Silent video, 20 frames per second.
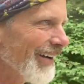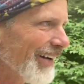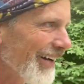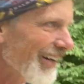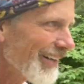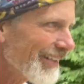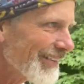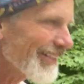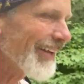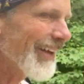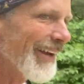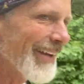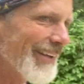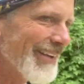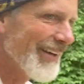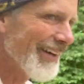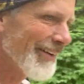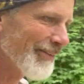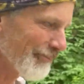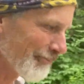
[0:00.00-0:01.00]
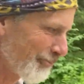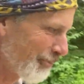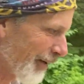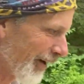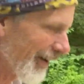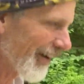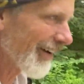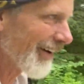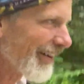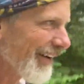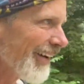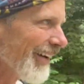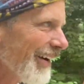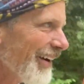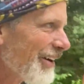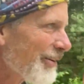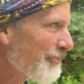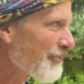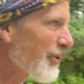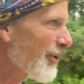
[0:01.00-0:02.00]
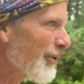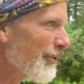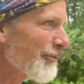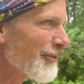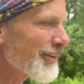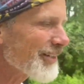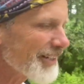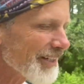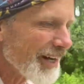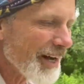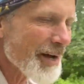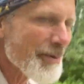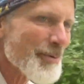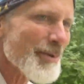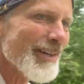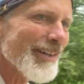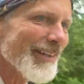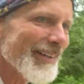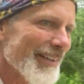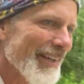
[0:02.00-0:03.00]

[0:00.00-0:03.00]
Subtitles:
I was like, perfect timing.